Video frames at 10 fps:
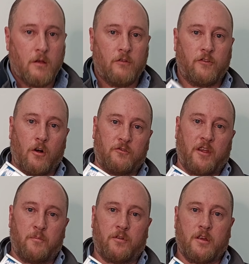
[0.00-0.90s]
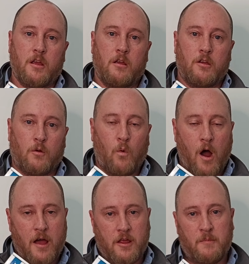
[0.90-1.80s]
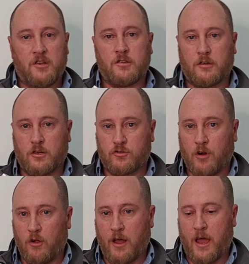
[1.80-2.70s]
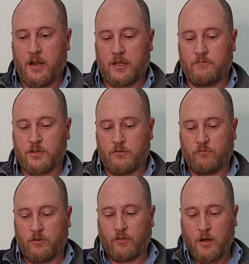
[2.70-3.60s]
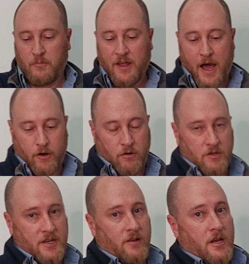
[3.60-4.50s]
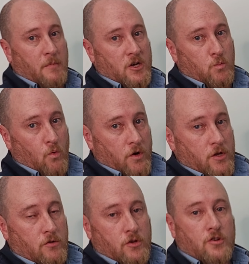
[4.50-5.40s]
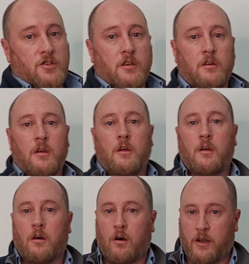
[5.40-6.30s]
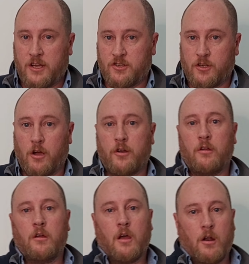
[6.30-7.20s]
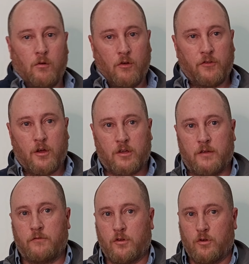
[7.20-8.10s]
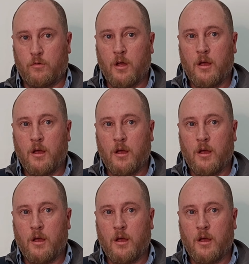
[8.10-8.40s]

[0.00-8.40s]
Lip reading: sold separately, you can wire them into the controller and it gives you real-time data on exactly how much water you're using on each zone, and it'll also give you